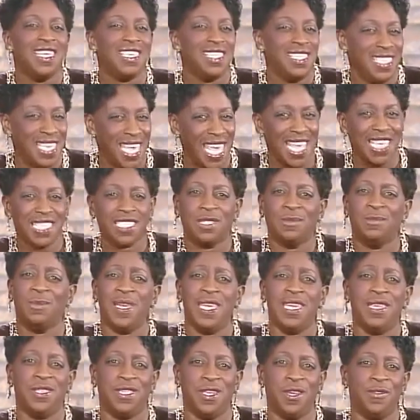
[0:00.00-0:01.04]
Yes,
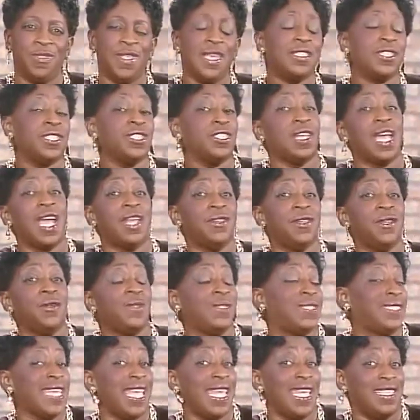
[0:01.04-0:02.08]
we do. This is our new
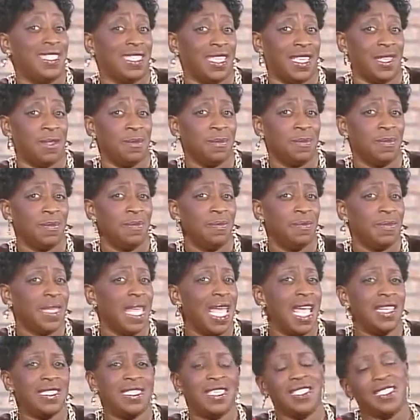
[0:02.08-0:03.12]
season.
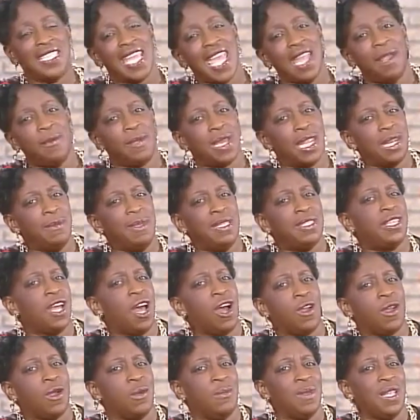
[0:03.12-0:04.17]
And today I'm going to be
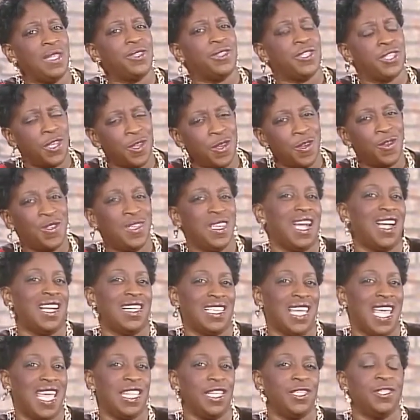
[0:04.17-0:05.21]
talking with two young
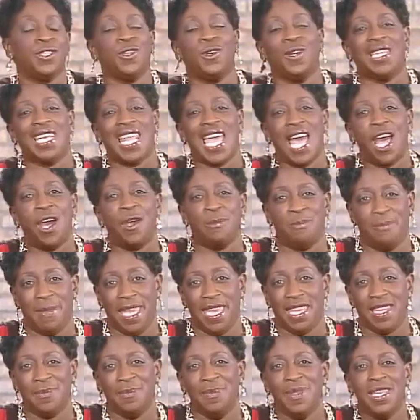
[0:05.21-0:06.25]
ladies who allowed
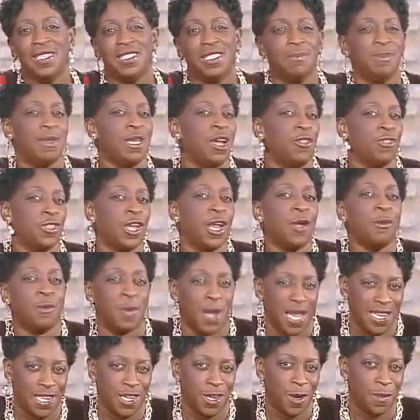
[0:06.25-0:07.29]
me to be on their
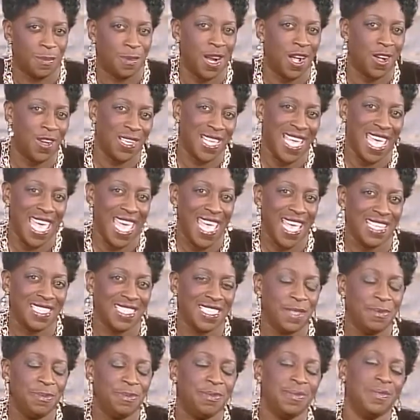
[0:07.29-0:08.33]
radio
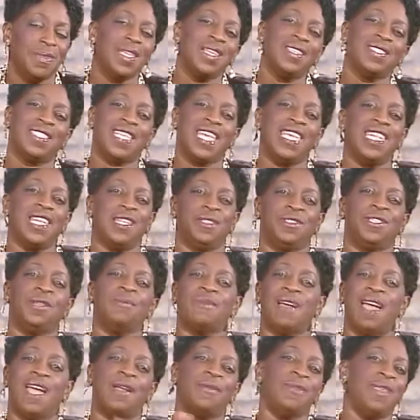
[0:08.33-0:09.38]
broadcast. Seated to
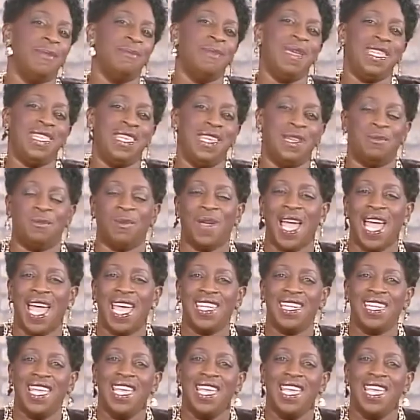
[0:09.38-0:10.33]
my immediate right